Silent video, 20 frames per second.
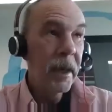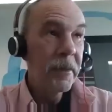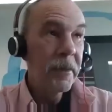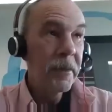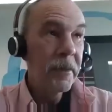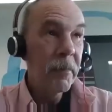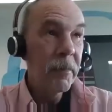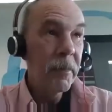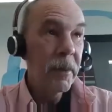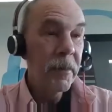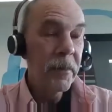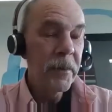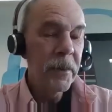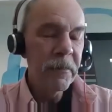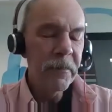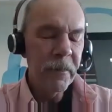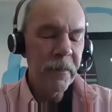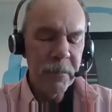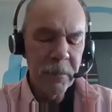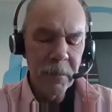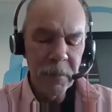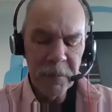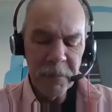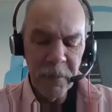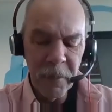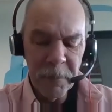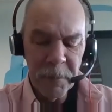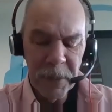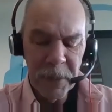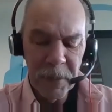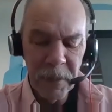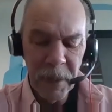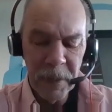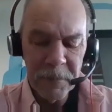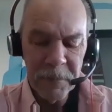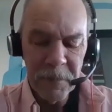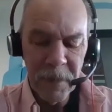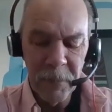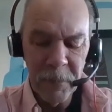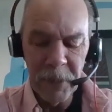I think one of the things that's really struck me in the
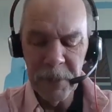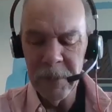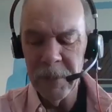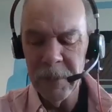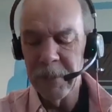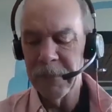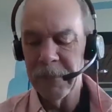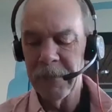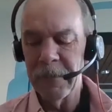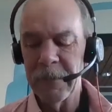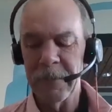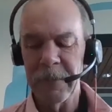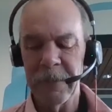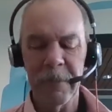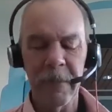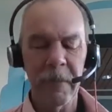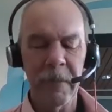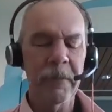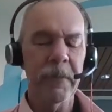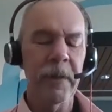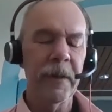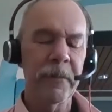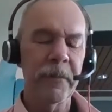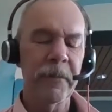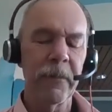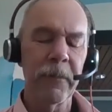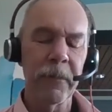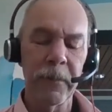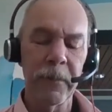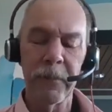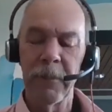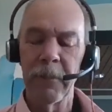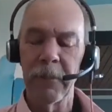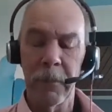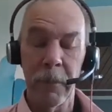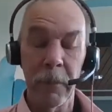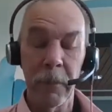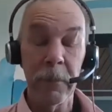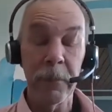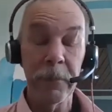last couple of years is, okay, so your
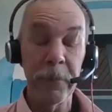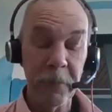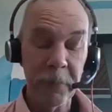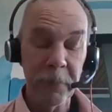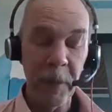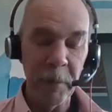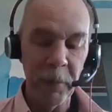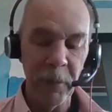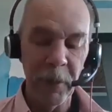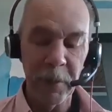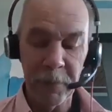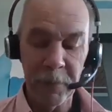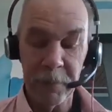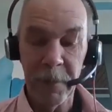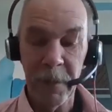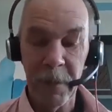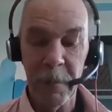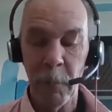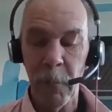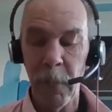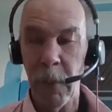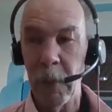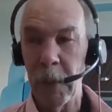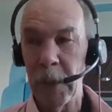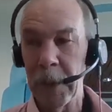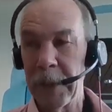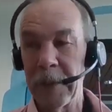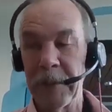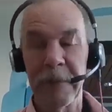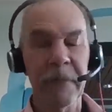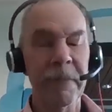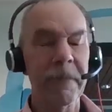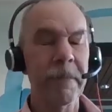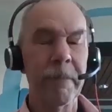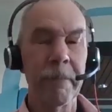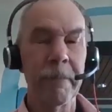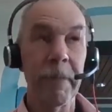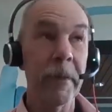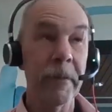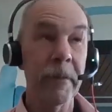local newspaper has a paywall, and it's,
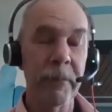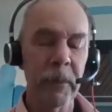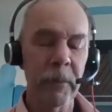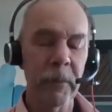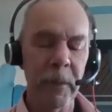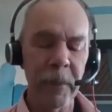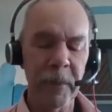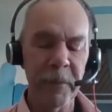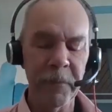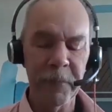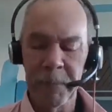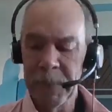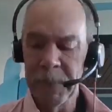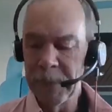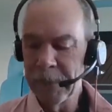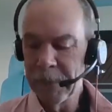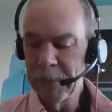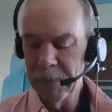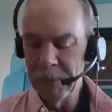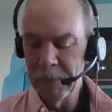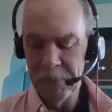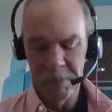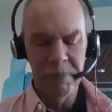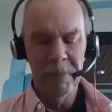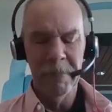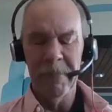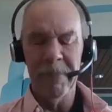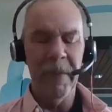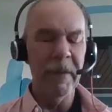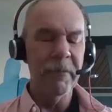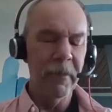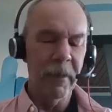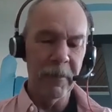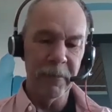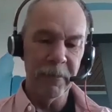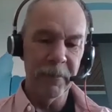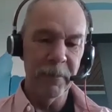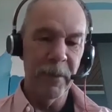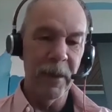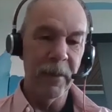I don't even know what it is,
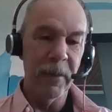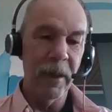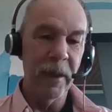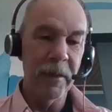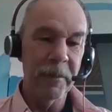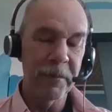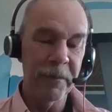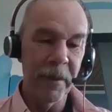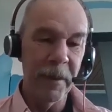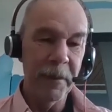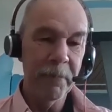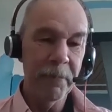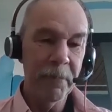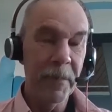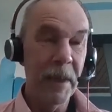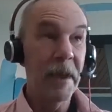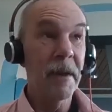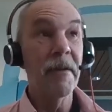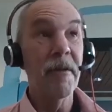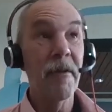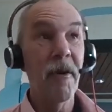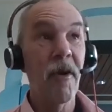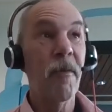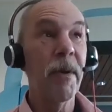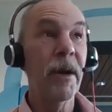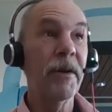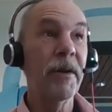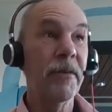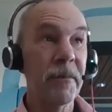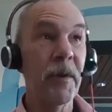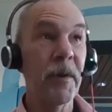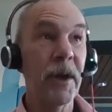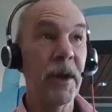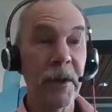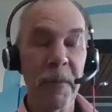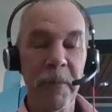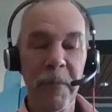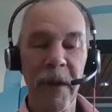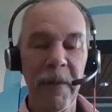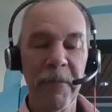$5 a month, let's say, and nobody's
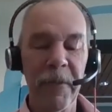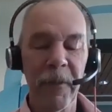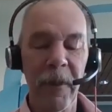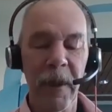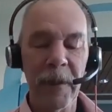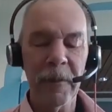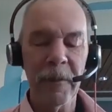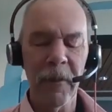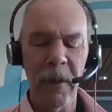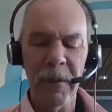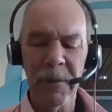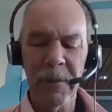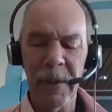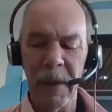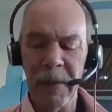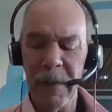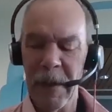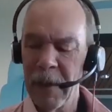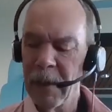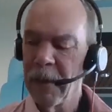willing to pay for that content.